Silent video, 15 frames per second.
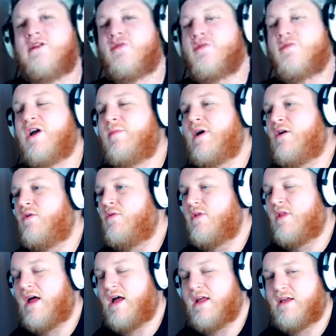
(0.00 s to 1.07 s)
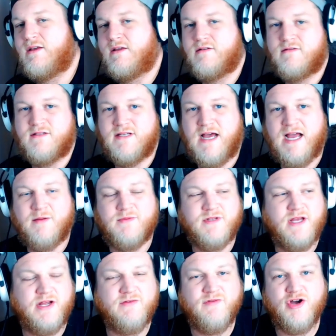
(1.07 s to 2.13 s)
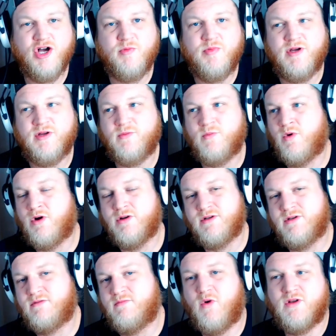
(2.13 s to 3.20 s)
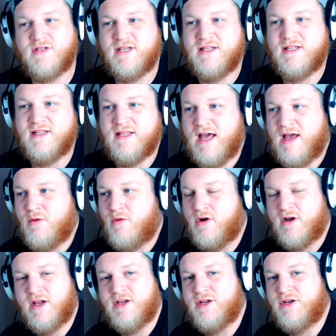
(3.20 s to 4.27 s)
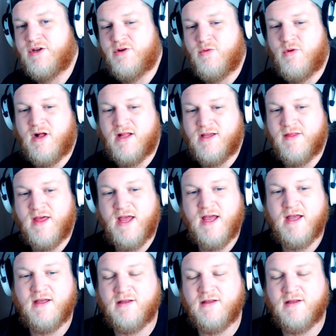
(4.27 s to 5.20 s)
bit about times that you're open, what's in there, what can you do while you're